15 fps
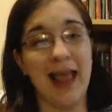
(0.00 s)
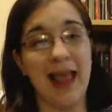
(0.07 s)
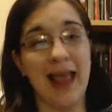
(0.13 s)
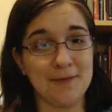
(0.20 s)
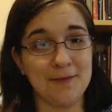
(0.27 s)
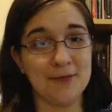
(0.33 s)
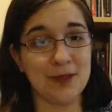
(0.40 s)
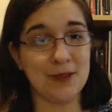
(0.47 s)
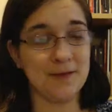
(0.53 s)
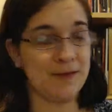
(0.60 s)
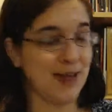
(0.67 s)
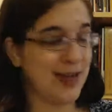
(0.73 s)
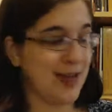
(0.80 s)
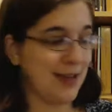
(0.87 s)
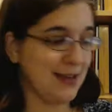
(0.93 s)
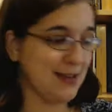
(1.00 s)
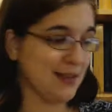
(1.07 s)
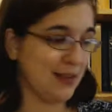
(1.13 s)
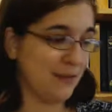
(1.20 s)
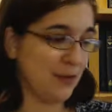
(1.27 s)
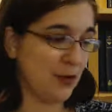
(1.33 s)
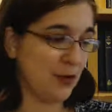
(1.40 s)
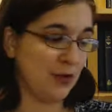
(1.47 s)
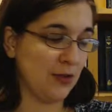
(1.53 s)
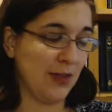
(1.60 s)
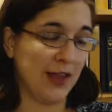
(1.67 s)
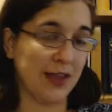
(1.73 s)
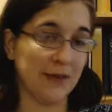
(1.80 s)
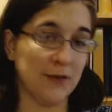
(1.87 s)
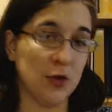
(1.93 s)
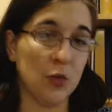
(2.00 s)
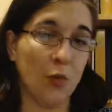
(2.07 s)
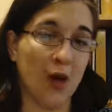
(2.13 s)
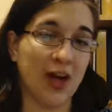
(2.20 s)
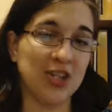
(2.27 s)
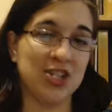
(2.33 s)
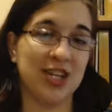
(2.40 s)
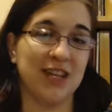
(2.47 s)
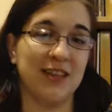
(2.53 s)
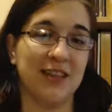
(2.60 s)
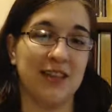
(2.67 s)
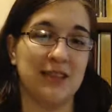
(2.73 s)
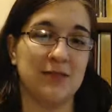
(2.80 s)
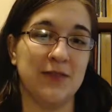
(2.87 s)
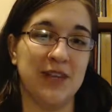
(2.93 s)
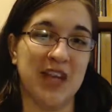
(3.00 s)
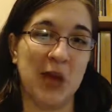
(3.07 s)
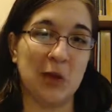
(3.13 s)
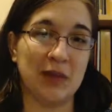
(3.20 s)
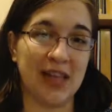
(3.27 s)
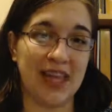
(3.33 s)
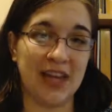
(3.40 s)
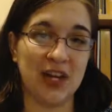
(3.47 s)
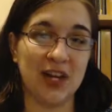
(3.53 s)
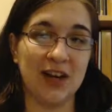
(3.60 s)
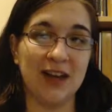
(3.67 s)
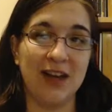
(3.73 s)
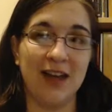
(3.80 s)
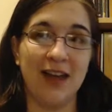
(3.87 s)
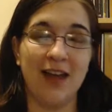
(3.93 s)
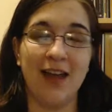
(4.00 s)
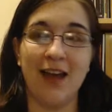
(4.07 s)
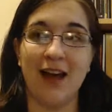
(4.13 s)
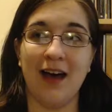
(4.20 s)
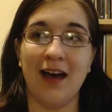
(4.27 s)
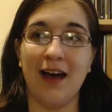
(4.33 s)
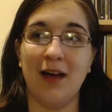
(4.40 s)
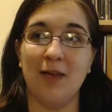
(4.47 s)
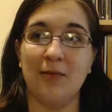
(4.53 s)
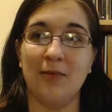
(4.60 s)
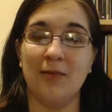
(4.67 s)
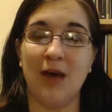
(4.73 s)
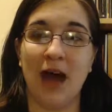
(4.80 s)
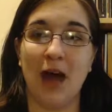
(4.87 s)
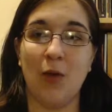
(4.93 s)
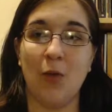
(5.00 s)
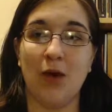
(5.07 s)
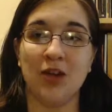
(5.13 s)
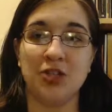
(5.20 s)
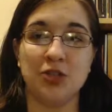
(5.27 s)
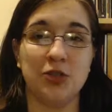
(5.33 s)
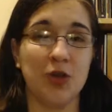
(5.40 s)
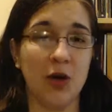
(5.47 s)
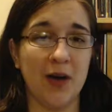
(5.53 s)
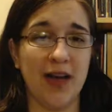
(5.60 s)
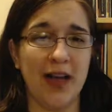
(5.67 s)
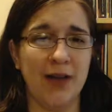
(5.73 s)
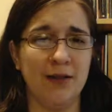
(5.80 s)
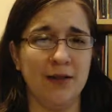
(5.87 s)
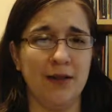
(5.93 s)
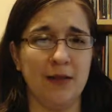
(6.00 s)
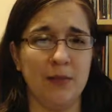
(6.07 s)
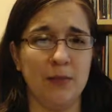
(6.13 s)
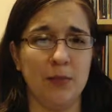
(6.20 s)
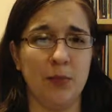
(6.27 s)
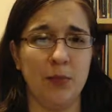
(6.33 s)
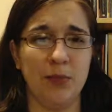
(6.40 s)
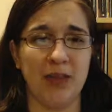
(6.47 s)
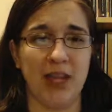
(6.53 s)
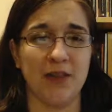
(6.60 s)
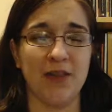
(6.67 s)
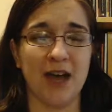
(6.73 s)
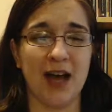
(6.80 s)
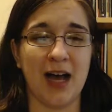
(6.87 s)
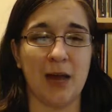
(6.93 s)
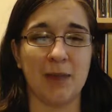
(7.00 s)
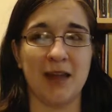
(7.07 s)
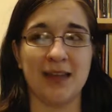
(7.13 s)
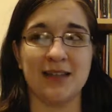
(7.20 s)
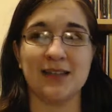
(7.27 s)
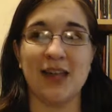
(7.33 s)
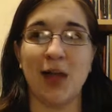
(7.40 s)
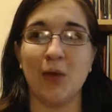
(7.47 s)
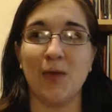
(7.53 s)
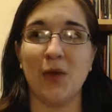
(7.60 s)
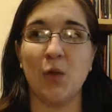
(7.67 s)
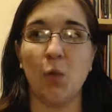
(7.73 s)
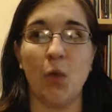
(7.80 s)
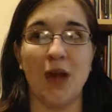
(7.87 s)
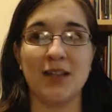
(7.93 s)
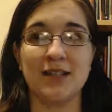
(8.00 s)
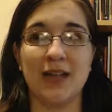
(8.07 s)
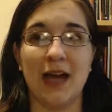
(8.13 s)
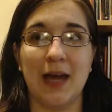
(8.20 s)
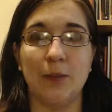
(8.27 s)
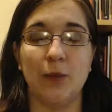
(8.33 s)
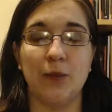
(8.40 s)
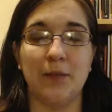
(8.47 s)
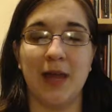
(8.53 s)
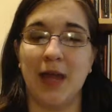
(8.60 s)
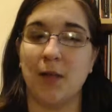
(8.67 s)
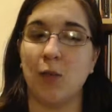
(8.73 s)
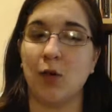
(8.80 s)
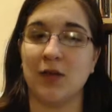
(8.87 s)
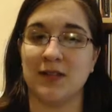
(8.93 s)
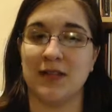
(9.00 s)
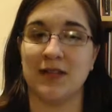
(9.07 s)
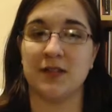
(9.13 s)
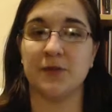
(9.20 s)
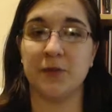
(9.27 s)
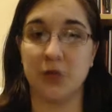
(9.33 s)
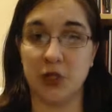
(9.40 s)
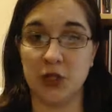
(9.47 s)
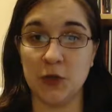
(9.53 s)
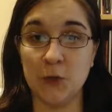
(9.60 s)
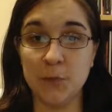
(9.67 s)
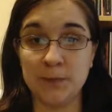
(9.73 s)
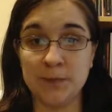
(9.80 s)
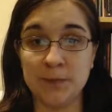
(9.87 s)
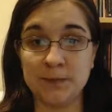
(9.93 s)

after the fact, if you're watching this video later, I want you to go ahead and leave a comment and tell me what time would make more sense for you.